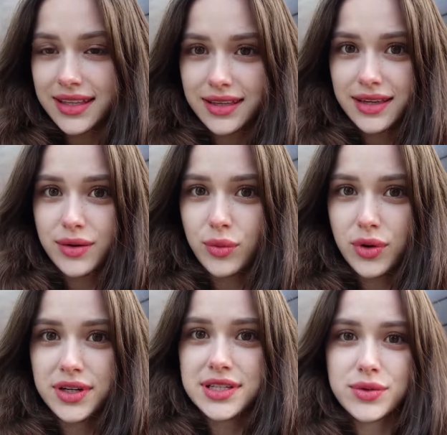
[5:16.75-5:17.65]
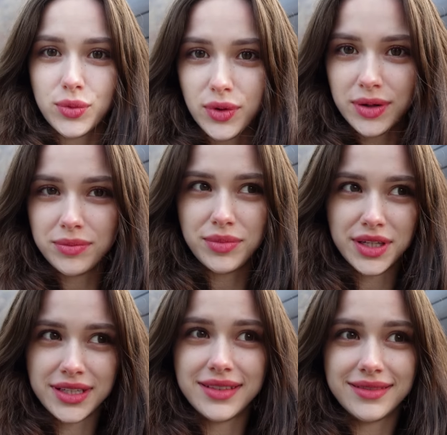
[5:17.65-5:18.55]
Yeah, water is warm,
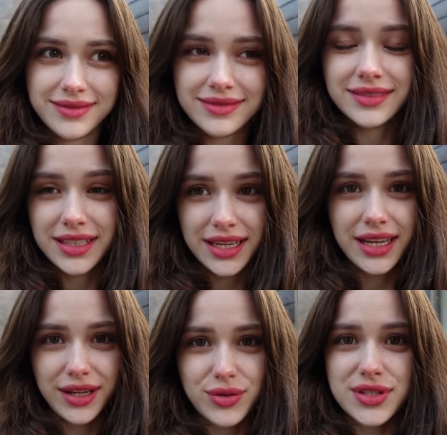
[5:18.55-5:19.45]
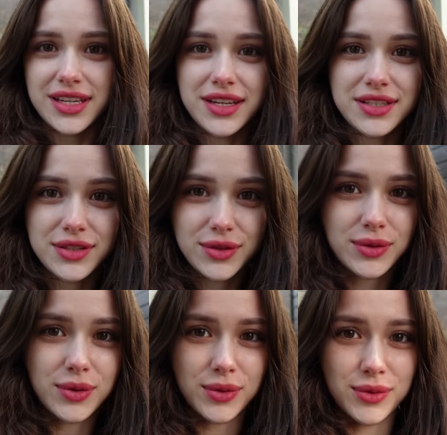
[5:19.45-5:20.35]
but outside is
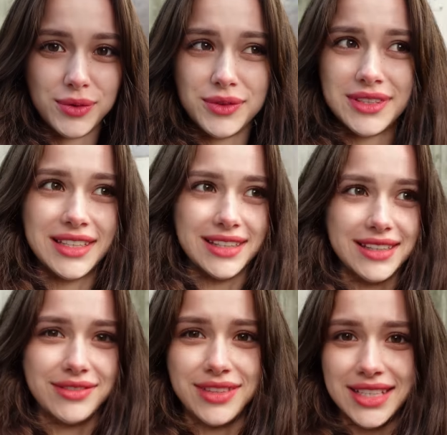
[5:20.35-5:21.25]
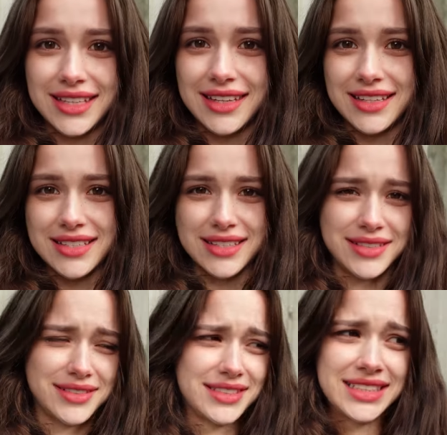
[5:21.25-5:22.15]
cold and windy,
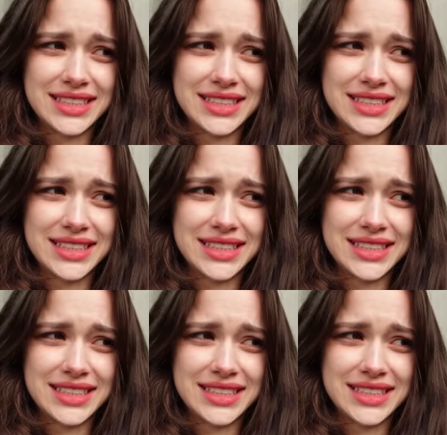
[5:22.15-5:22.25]
so...